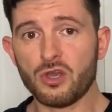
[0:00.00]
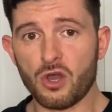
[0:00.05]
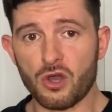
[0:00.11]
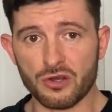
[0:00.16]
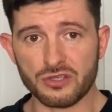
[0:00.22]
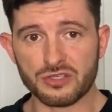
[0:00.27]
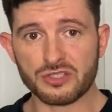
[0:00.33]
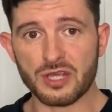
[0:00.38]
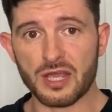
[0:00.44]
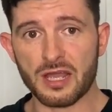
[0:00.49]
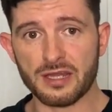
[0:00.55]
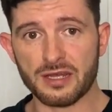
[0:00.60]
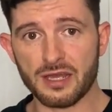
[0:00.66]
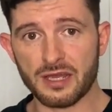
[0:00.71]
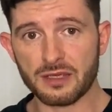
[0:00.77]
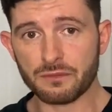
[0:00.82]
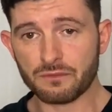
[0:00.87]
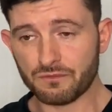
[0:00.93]
on a
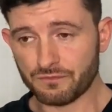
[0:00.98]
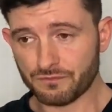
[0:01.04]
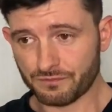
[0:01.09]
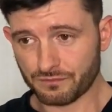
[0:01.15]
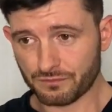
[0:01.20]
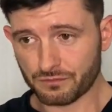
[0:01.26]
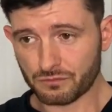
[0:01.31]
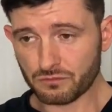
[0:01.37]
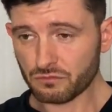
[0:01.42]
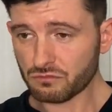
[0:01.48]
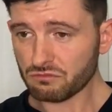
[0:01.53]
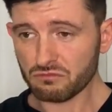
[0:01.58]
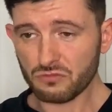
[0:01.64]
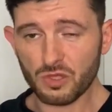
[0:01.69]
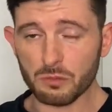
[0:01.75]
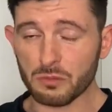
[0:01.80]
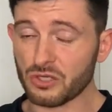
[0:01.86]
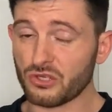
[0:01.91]
Saturday
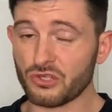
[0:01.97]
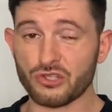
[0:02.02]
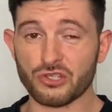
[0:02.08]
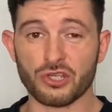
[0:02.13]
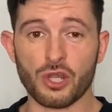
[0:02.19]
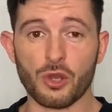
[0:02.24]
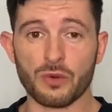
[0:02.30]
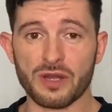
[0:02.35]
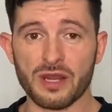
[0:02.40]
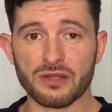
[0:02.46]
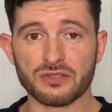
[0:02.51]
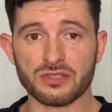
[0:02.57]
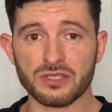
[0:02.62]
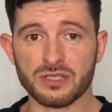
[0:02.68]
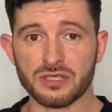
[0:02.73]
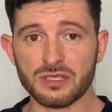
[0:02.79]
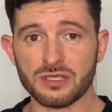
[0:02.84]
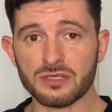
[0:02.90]
because you're going out
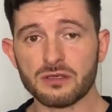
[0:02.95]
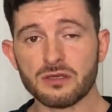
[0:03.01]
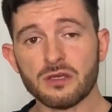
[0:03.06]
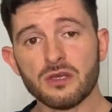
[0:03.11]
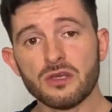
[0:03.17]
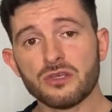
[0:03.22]
to eat.